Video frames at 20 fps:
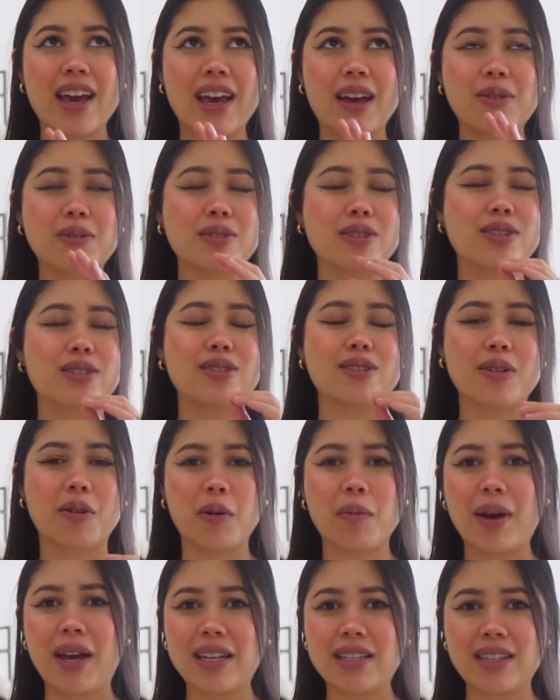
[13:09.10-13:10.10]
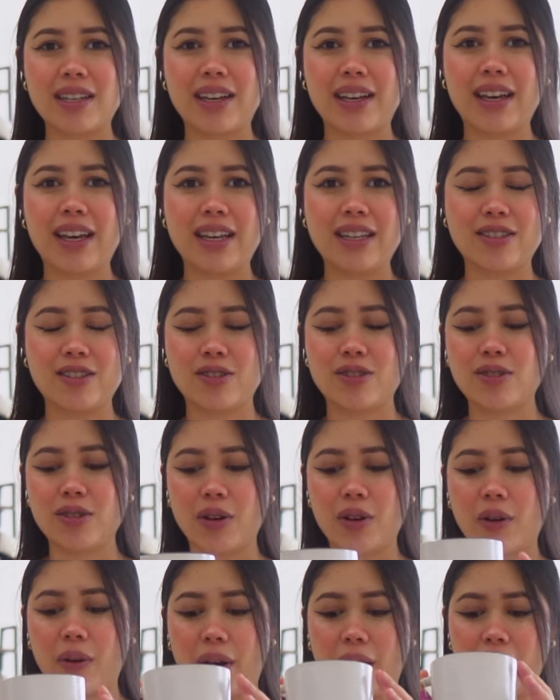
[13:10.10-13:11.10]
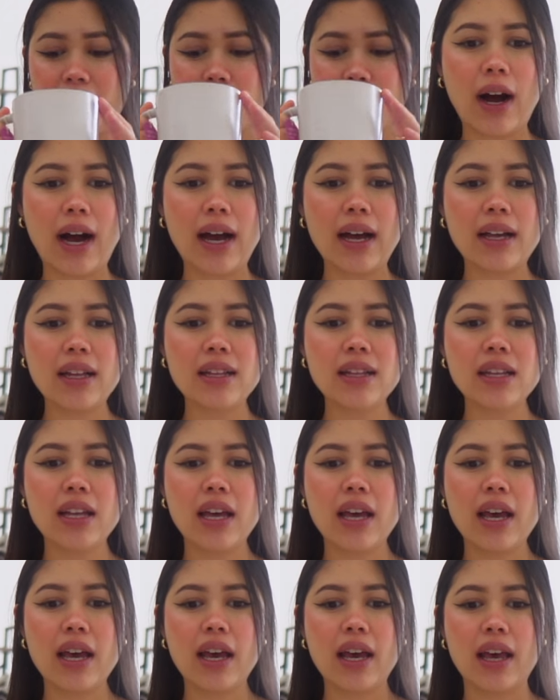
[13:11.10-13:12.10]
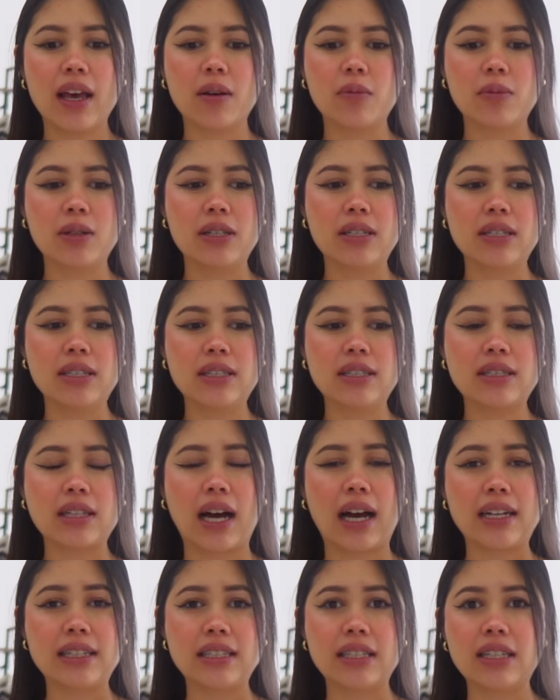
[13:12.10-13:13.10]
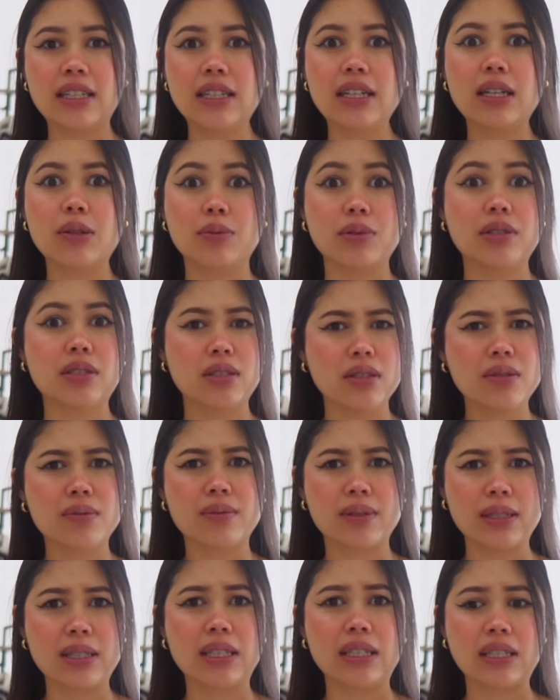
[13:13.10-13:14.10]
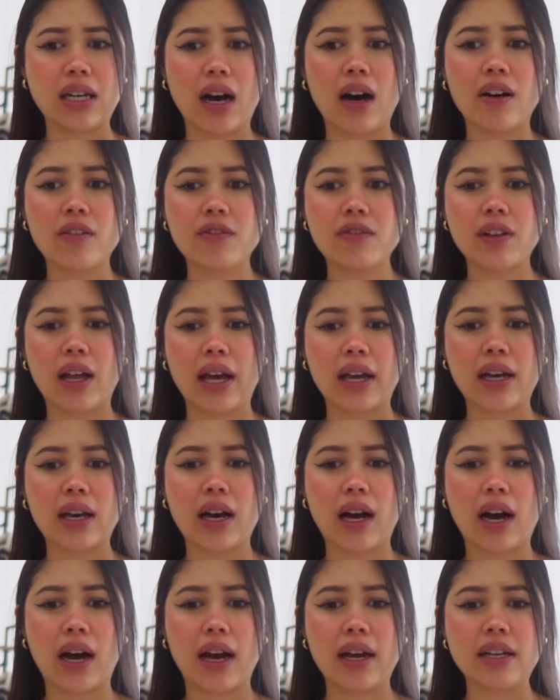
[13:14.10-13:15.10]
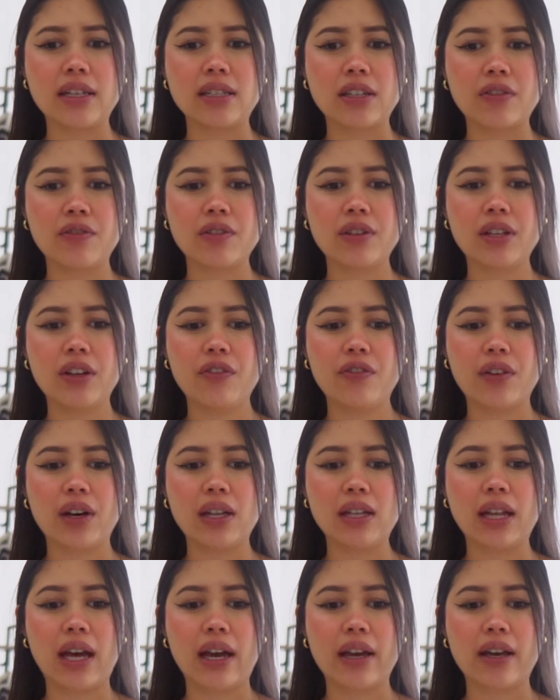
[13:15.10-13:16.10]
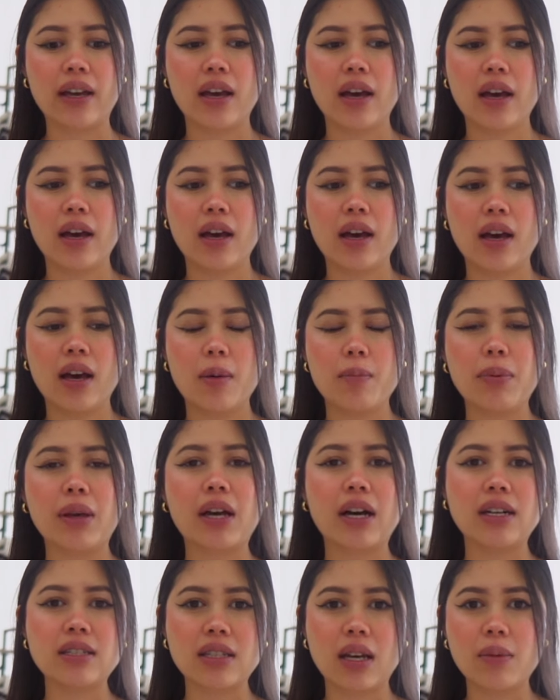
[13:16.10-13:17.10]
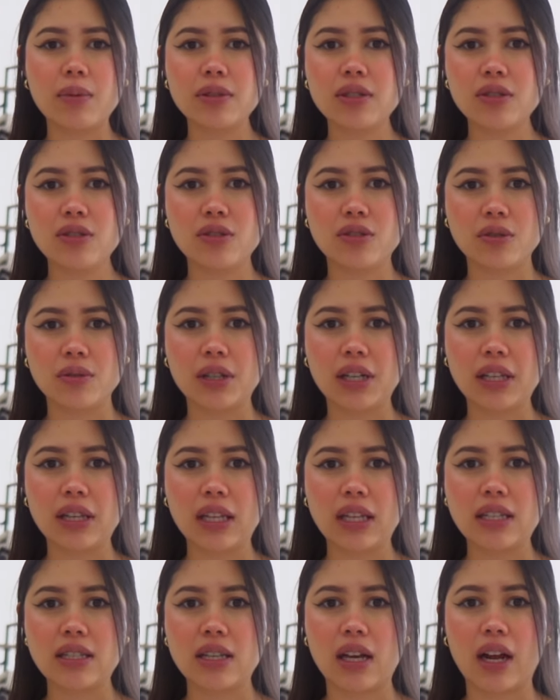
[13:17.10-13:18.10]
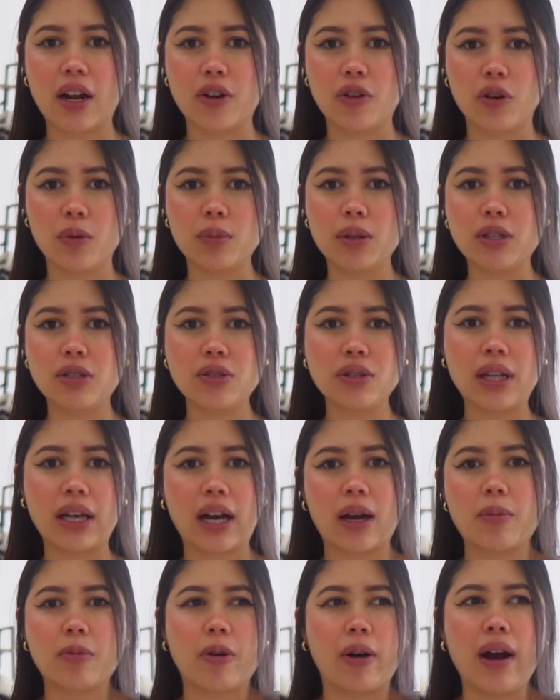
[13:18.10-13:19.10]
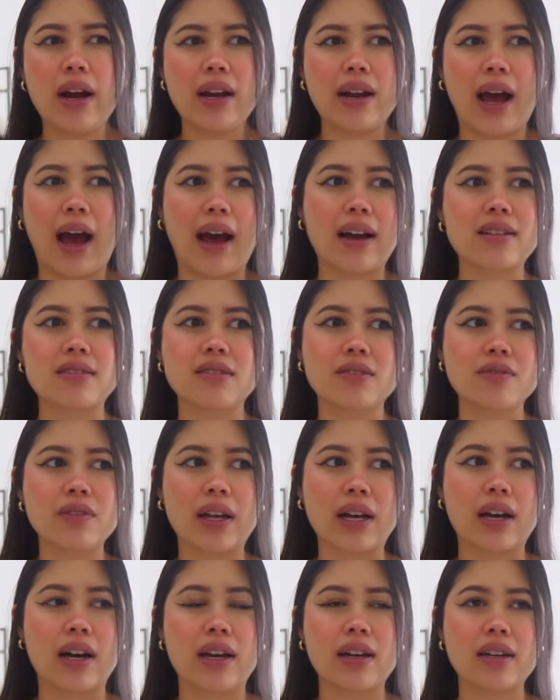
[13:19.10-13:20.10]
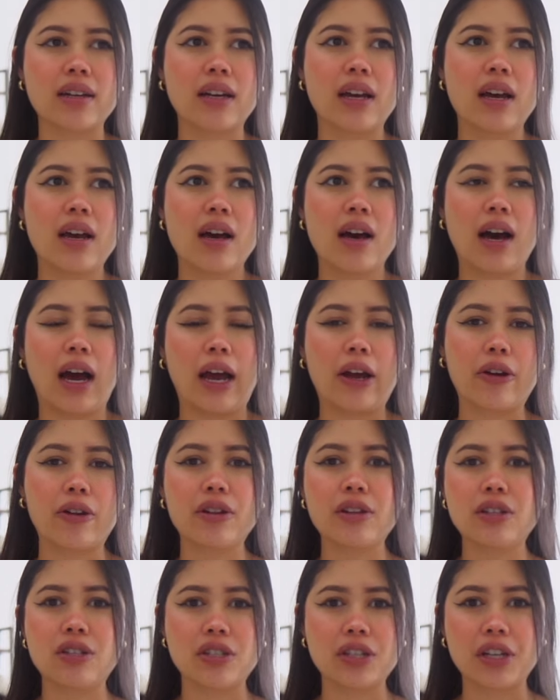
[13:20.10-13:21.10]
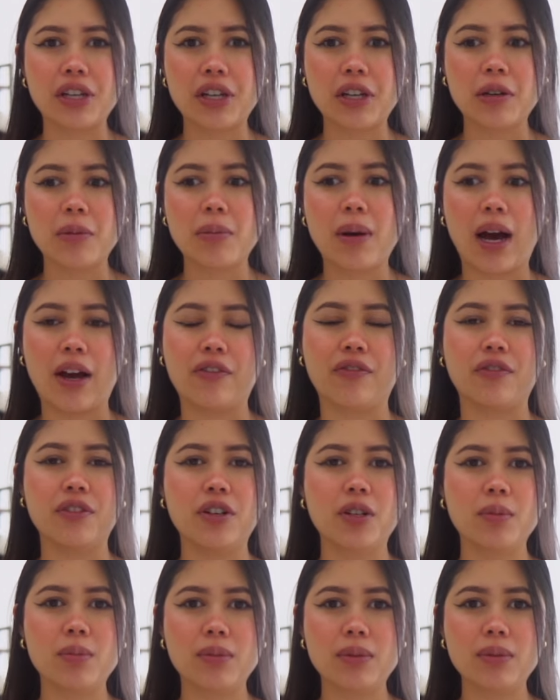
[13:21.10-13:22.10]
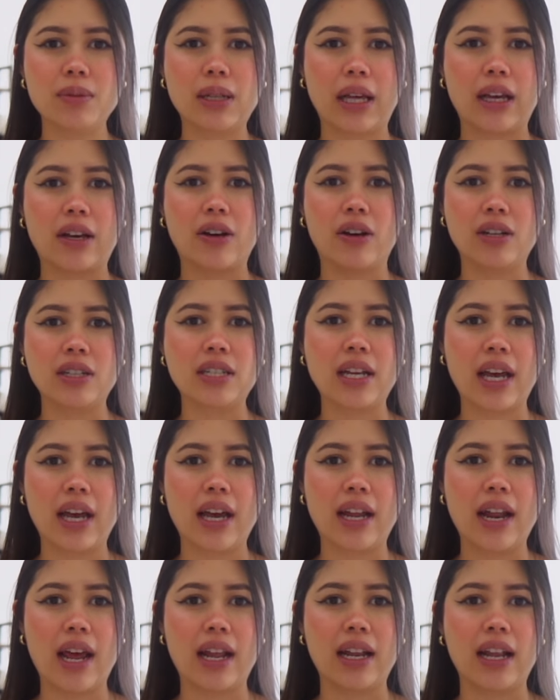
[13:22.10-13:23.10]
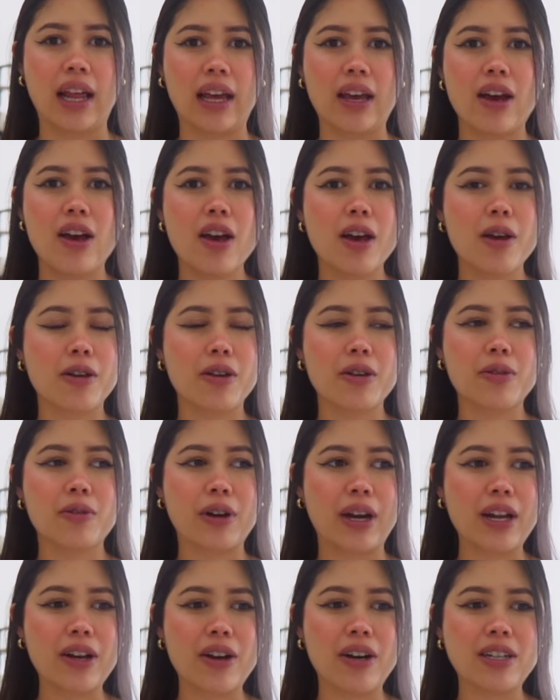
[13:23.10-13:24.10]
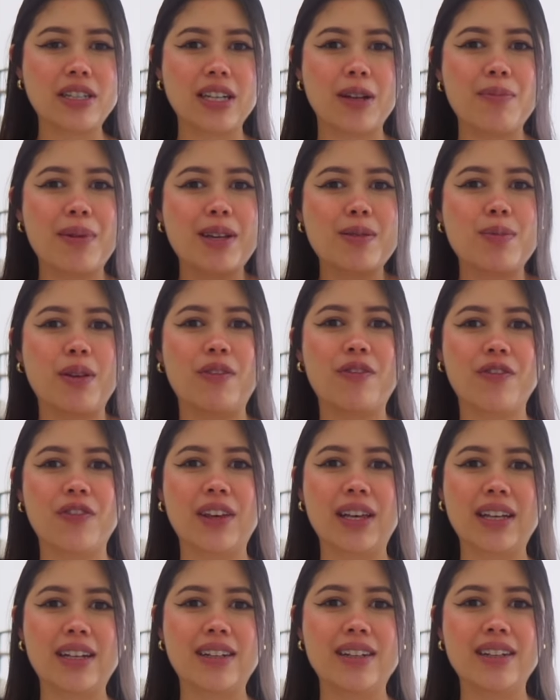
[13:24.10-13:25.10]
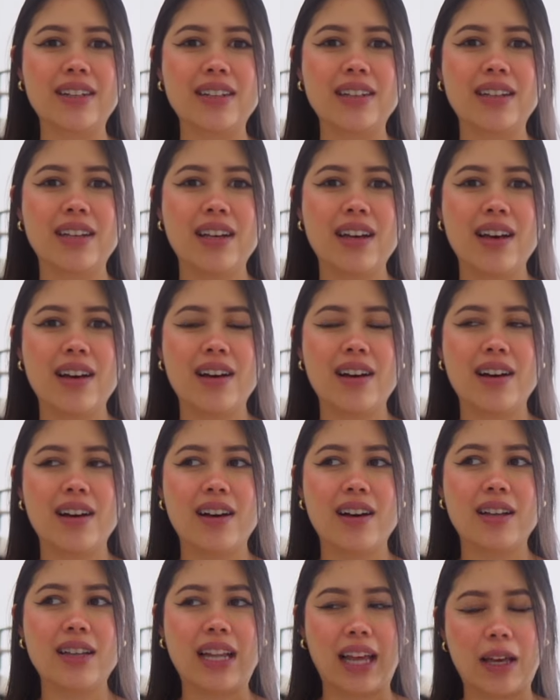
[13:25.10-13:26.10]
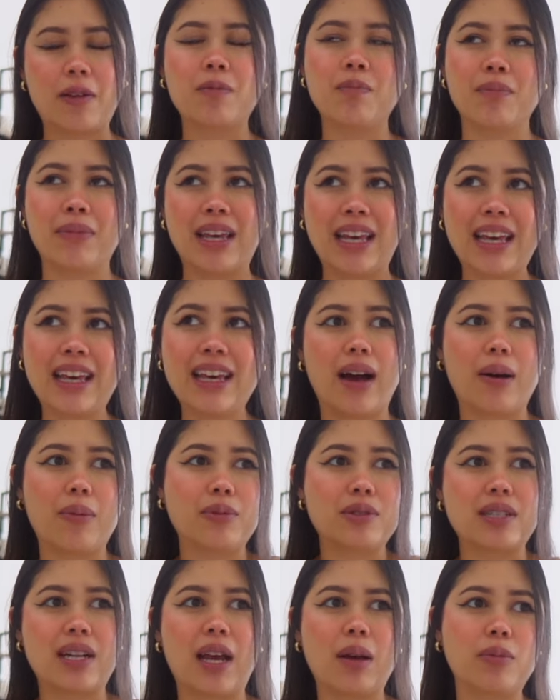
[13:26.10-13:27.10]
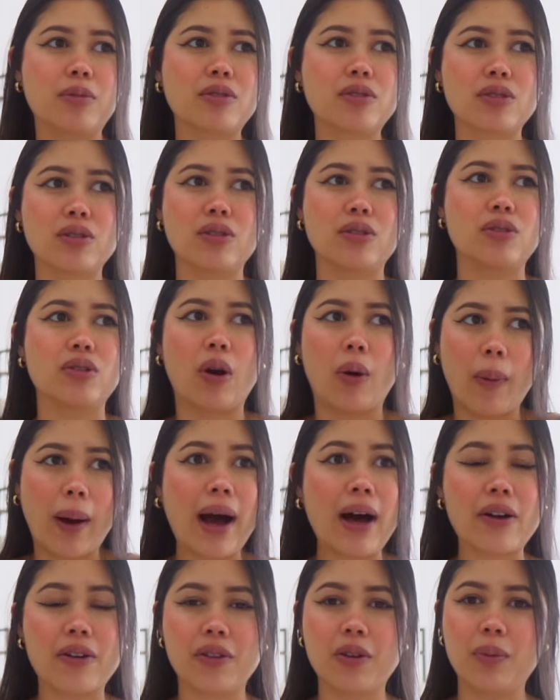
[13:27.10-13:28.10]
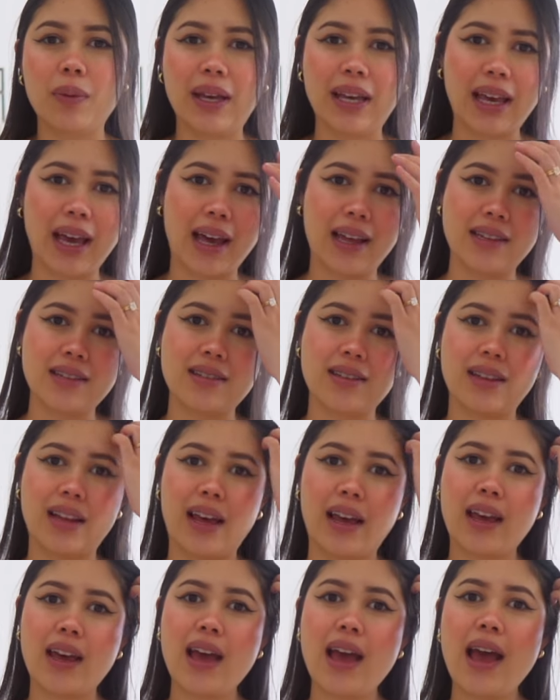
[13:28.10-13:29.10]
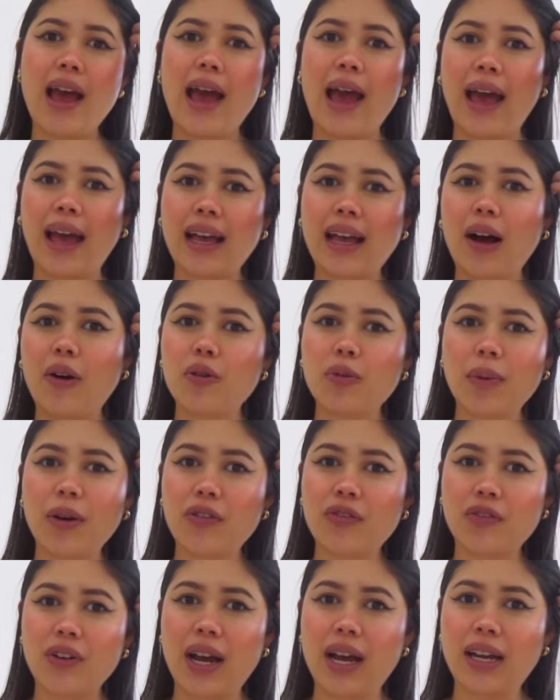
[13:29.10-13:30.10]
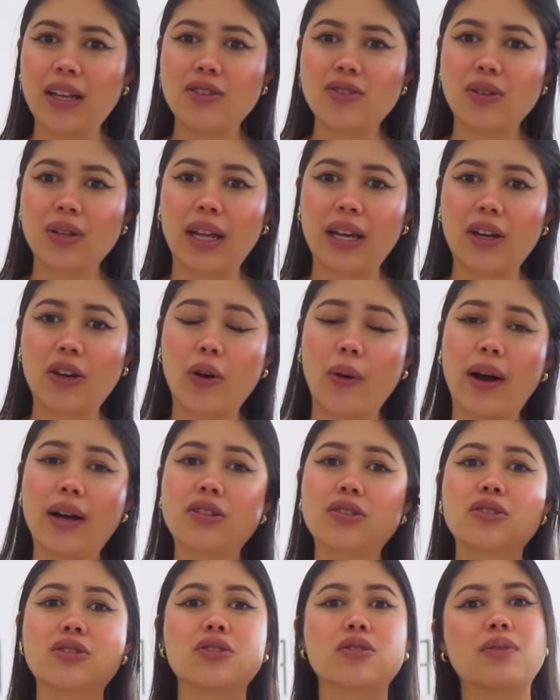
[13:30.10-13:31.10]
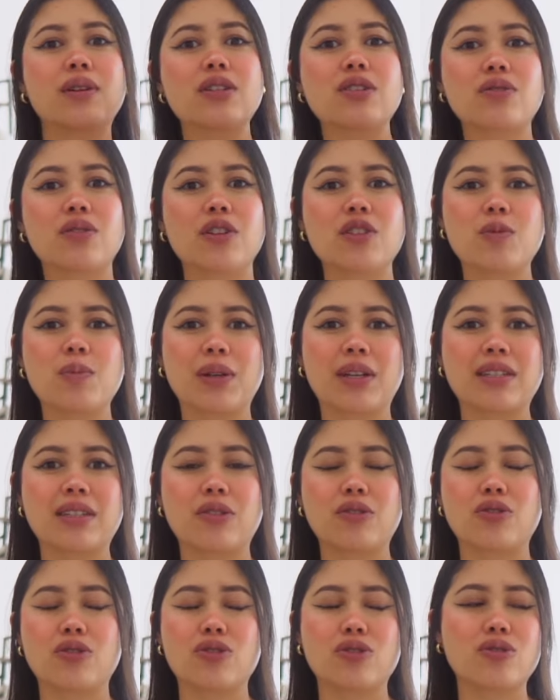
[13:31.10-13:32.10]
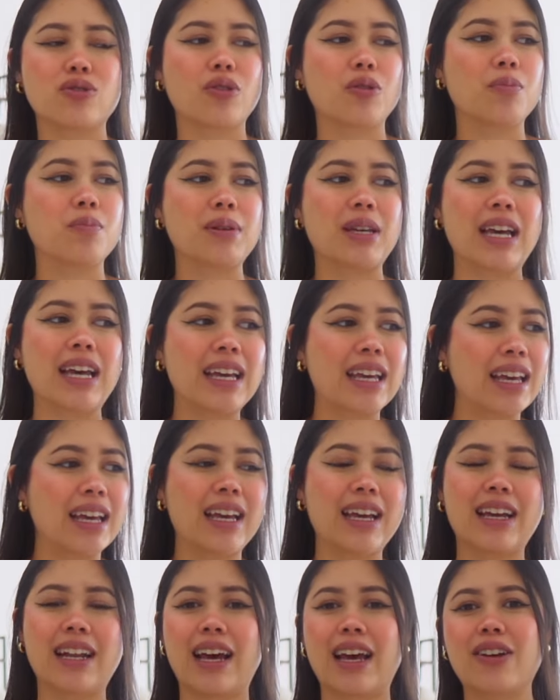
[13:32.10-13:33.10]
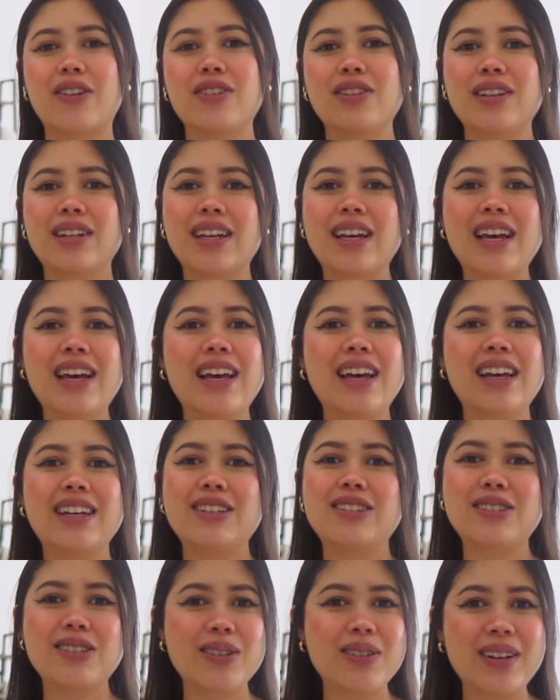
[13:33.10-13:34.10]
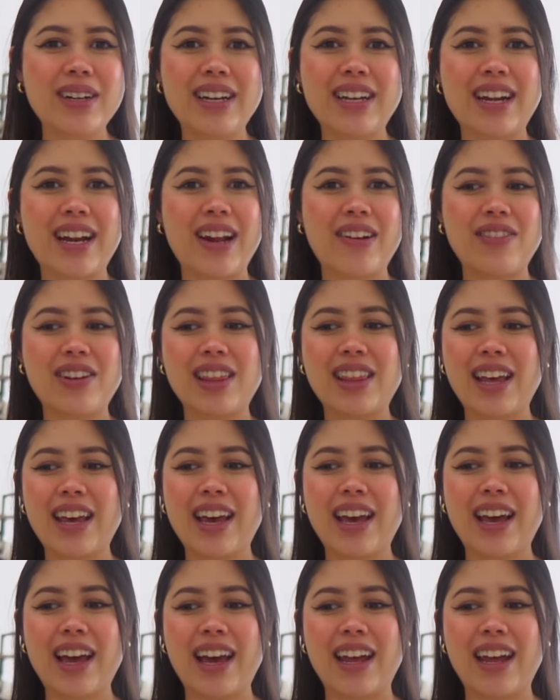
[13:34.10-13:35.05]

it was just so amazing he's just so great while it was ideal it was still really tough like i definitely felt like because i wasn't doing things that i normally do like i'm quite active like i i go to the gym i film like content and like creating content makes me feel like me, I wasn't able to go out on the weekends and like hang out with my friends or like go out to new restaurants because I was just so picky and I couldn't do it and everything.